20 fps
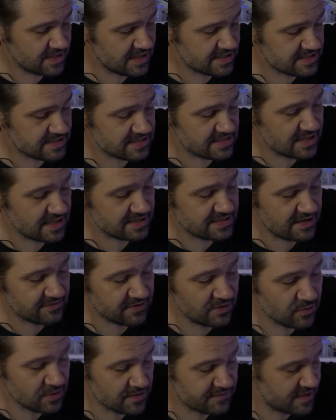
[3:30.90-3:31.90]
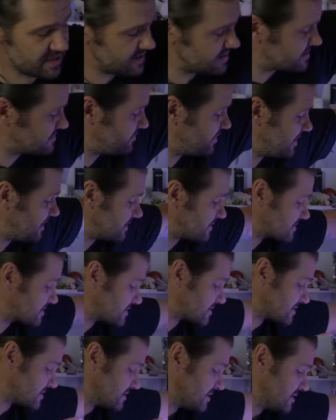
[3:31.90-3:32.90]
that's uh, definitely one of his
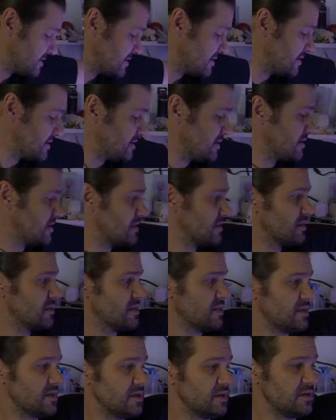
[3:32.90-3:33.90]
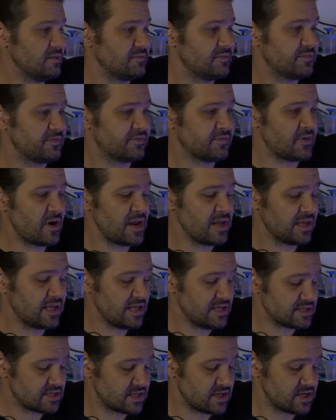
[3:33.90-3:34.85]
picks. The Frankie's